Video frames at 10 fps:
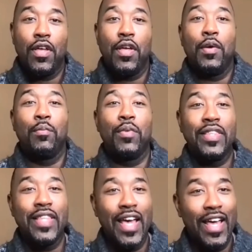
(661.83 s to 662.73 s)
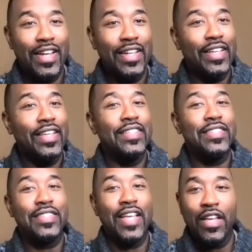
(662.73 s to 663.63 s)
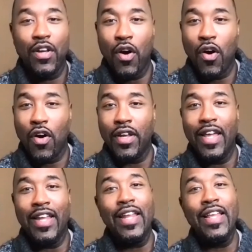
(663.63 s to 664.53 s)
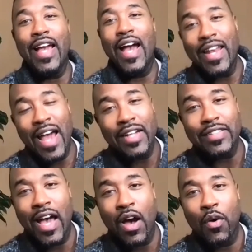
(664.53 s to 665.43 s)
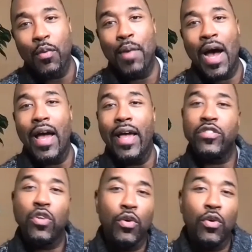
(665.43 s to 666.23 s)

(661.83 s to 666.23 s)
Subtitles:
But then he stayed on. And then he got knocked out by Antonio